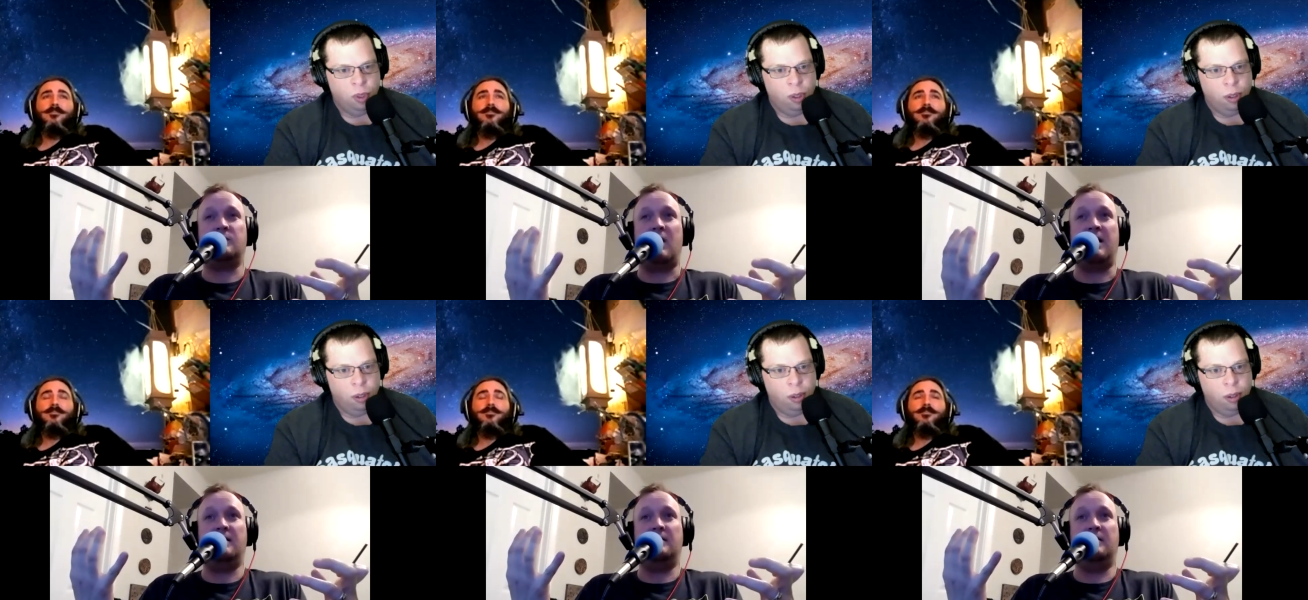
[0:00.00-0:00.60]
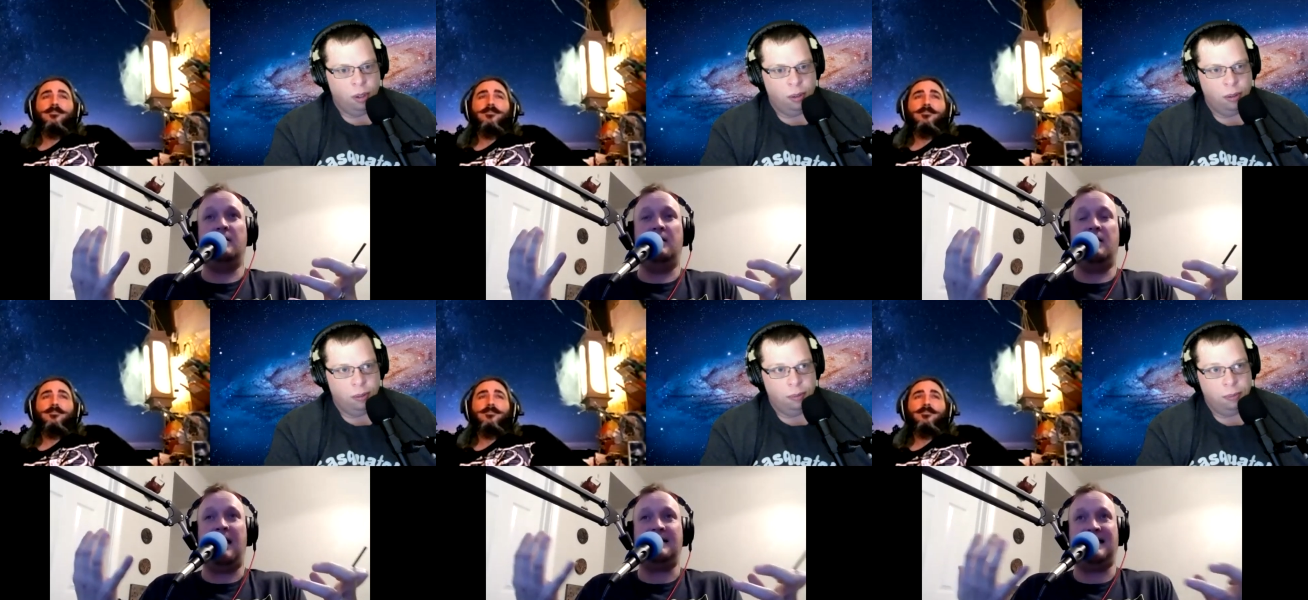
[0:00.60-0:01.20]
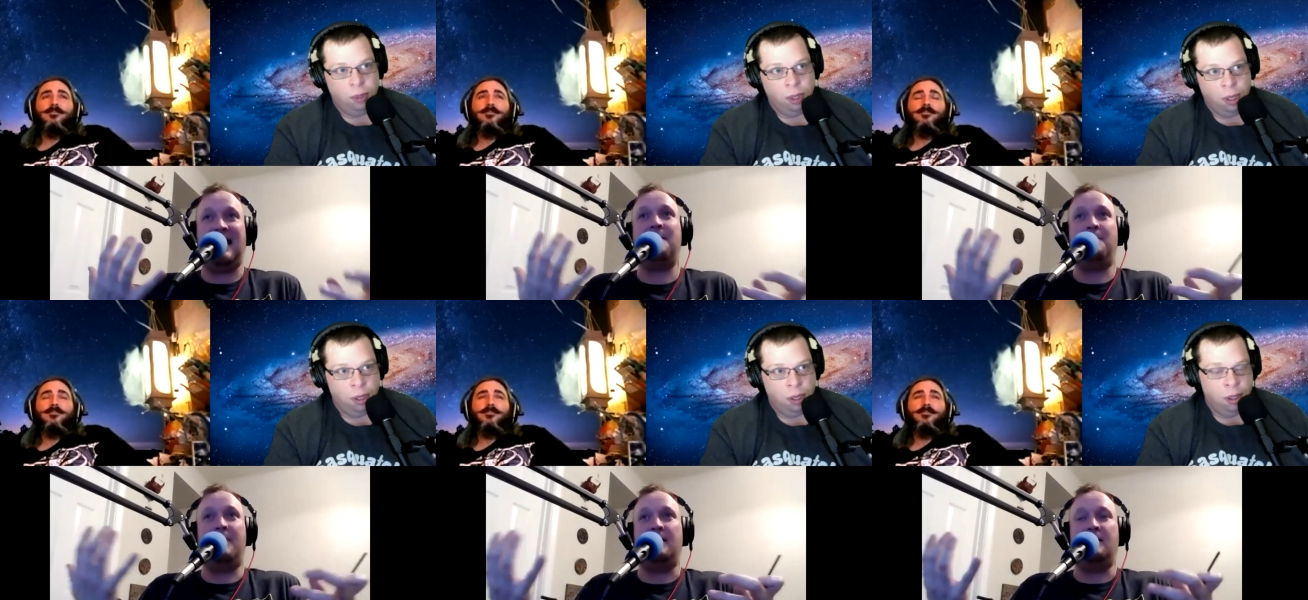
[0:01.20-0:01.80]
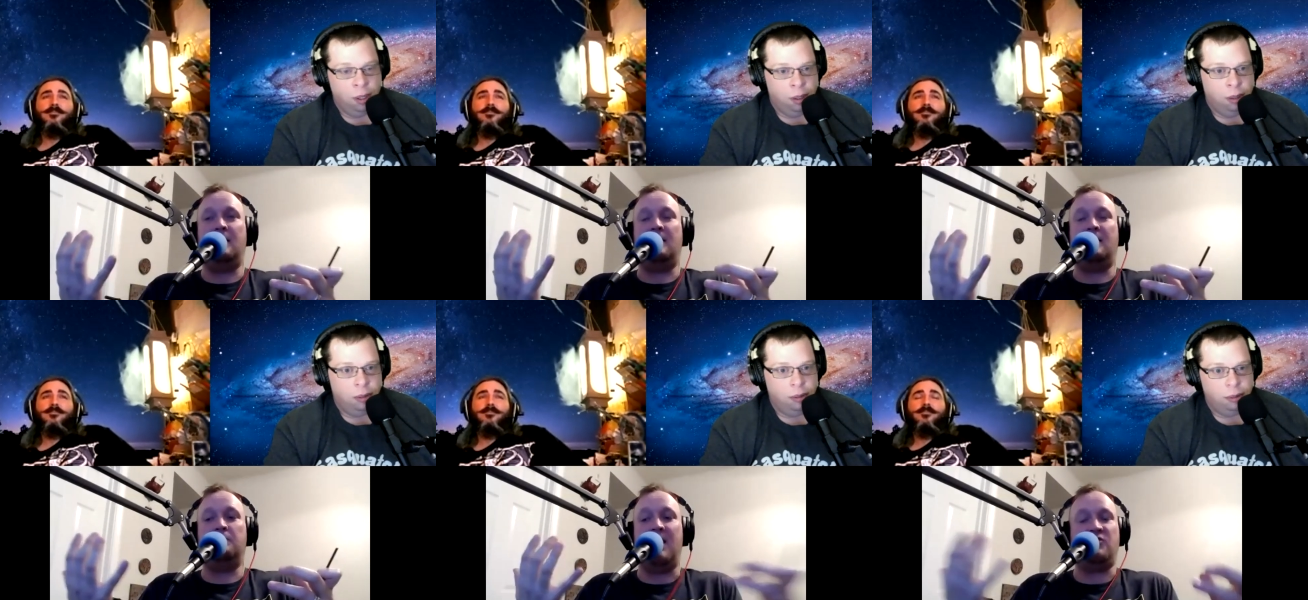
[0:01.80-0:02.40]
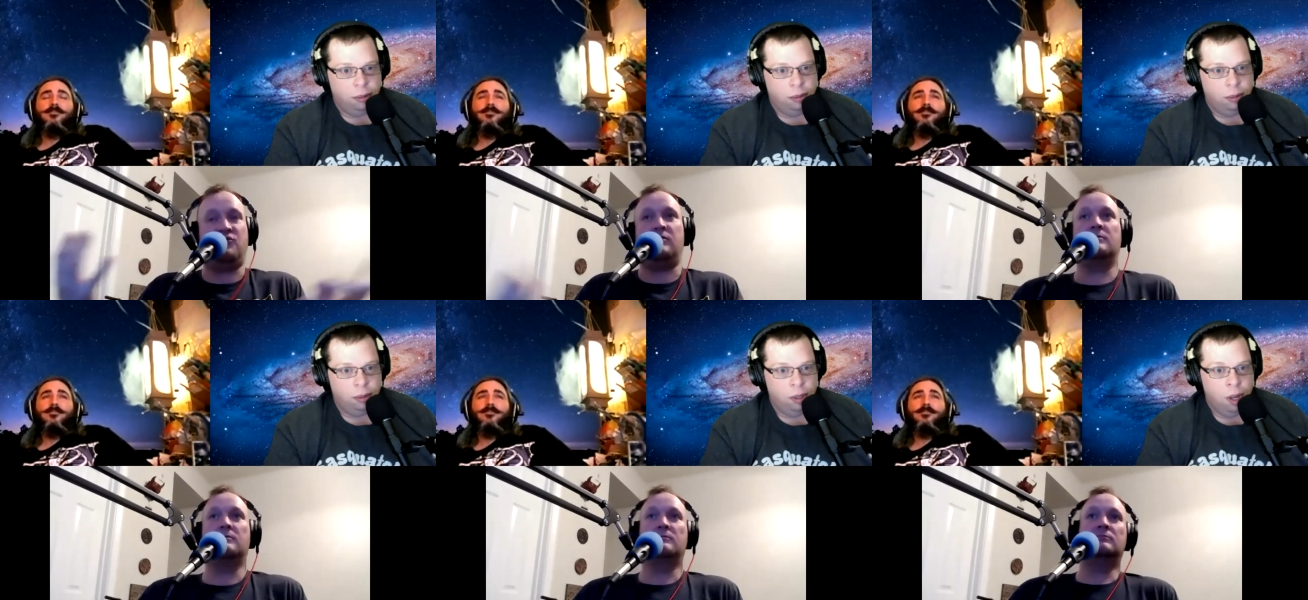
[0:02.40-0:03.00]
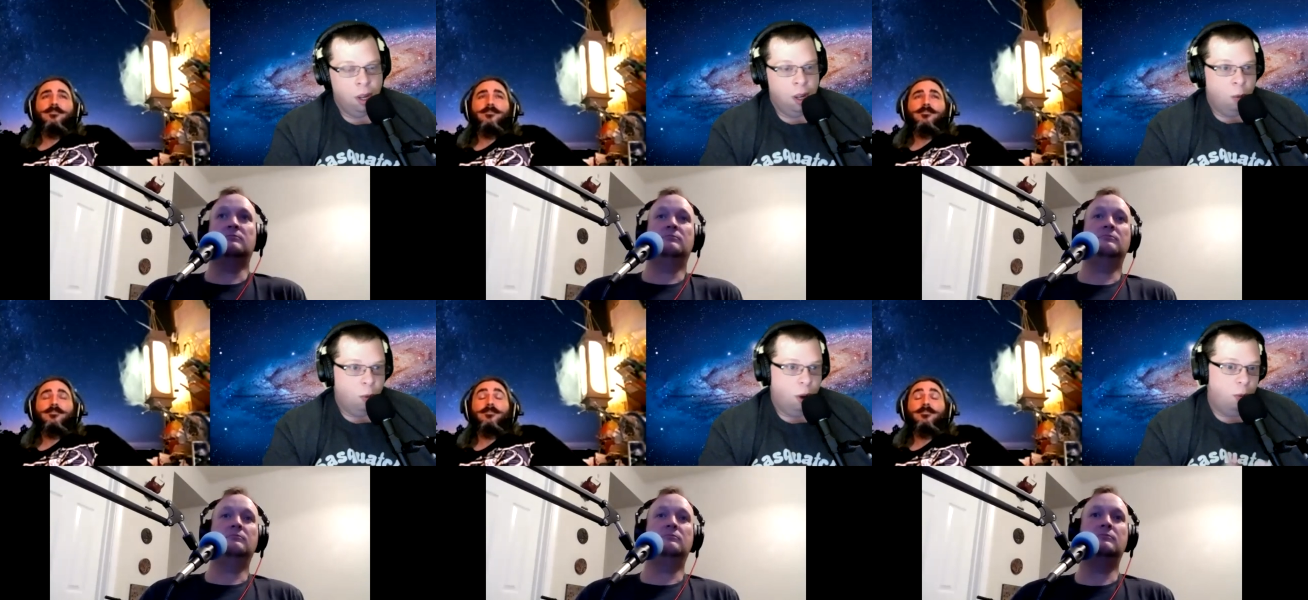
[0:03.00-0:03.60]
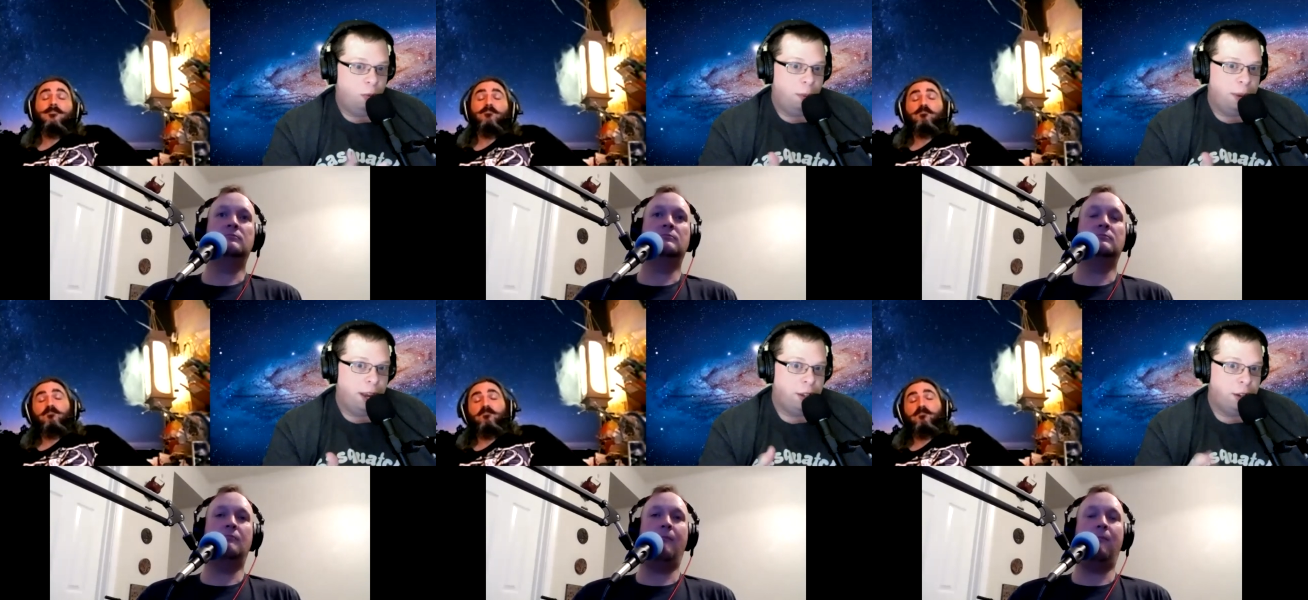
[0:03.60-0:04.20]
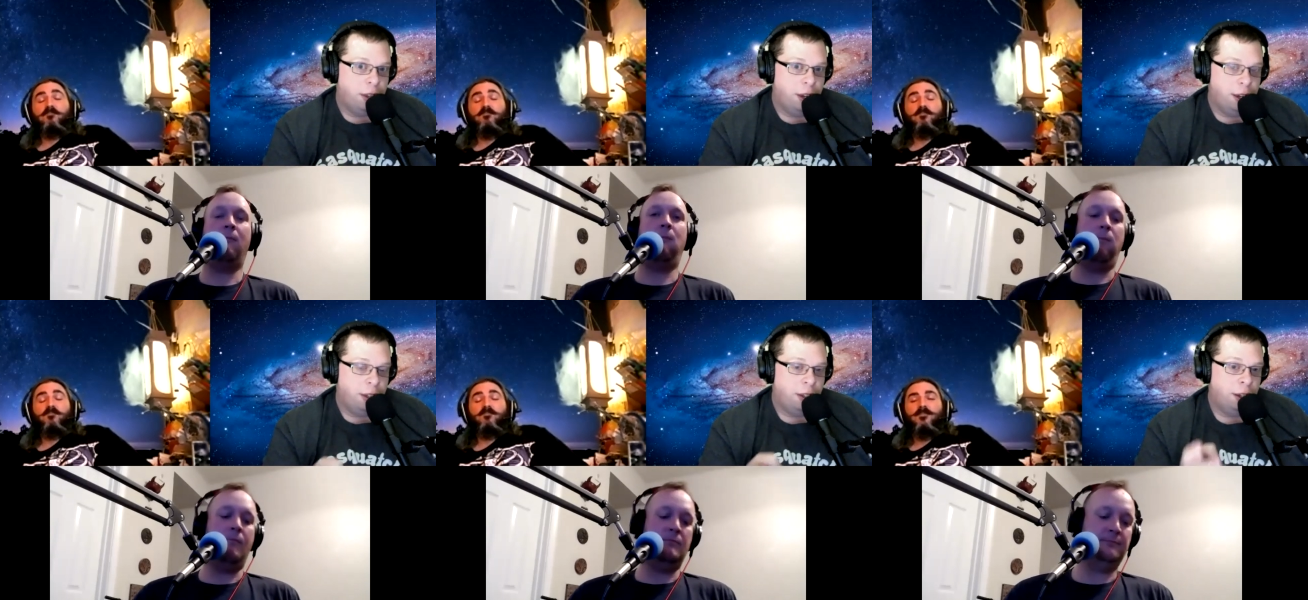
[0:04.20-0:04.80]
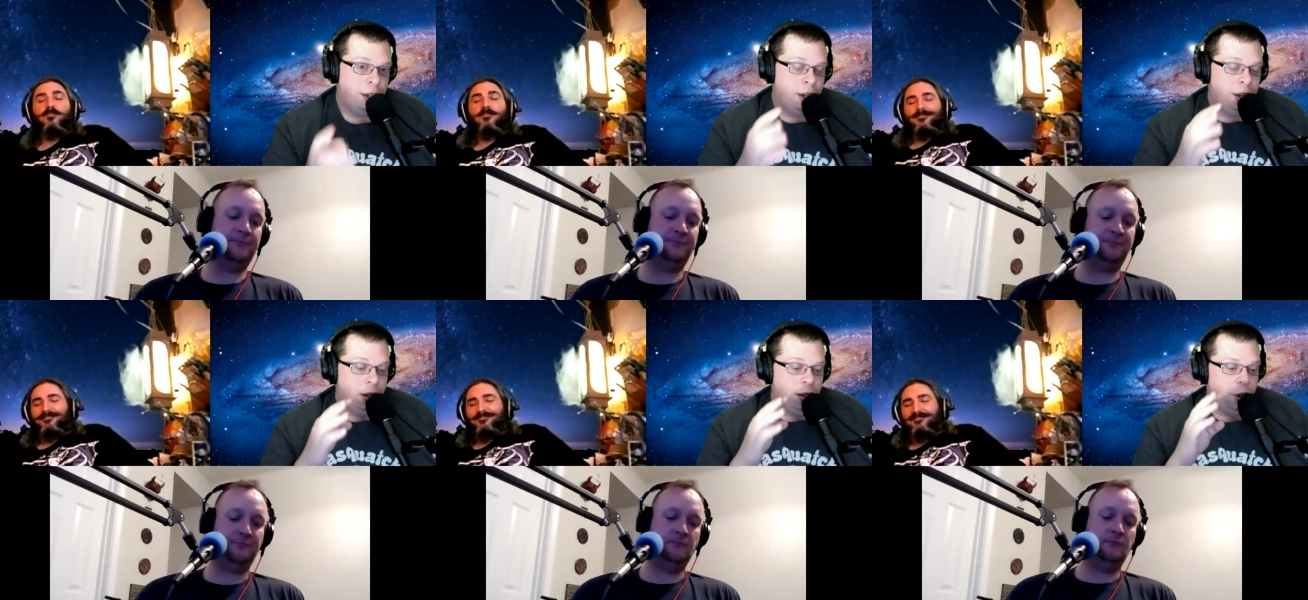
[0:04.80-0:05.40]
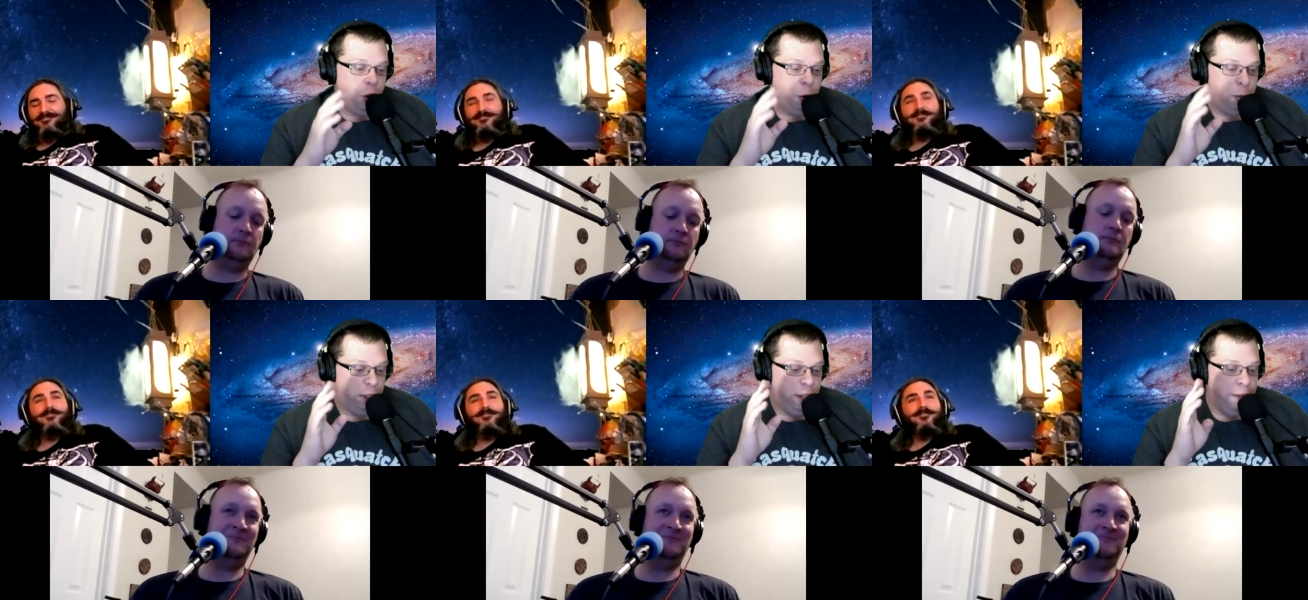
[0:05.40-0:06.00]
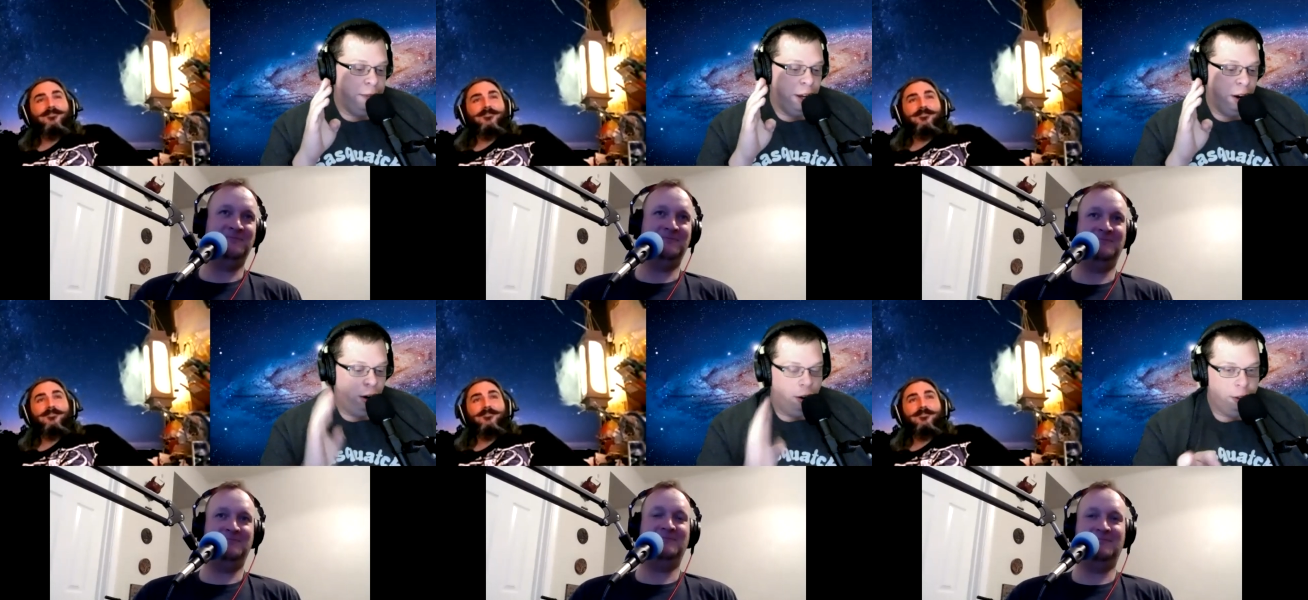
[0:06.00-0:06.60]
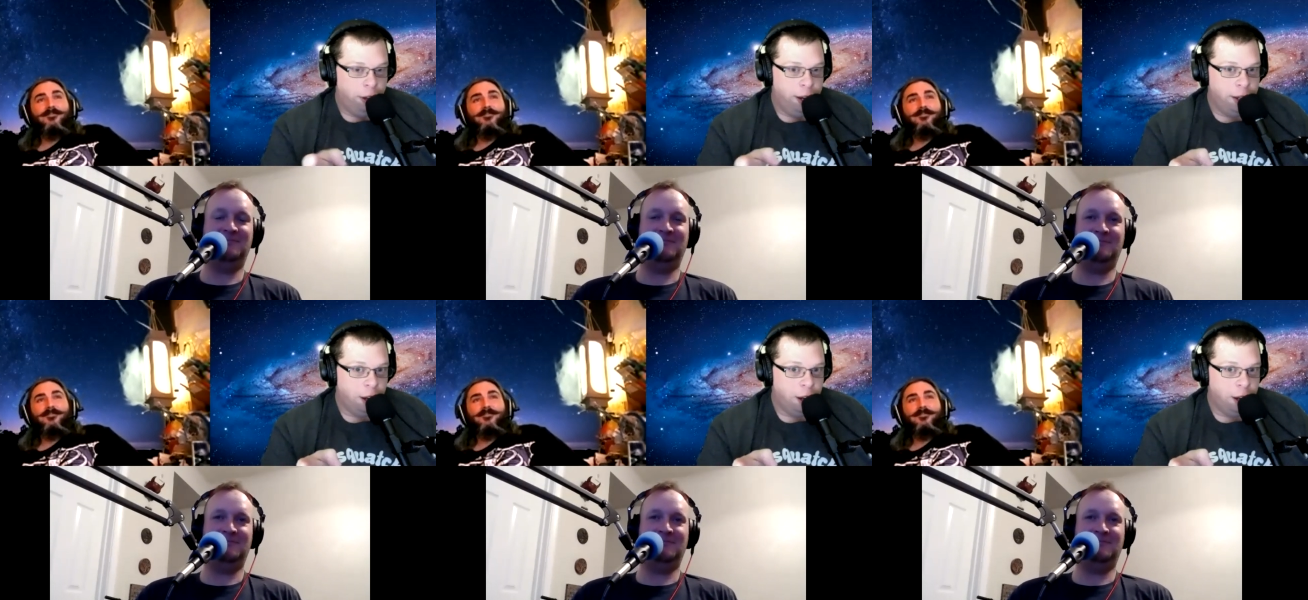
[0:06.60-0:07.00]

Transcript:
Speaker 1: right has that been measured
Speaker 2: well let me ask you this do you believe the earth has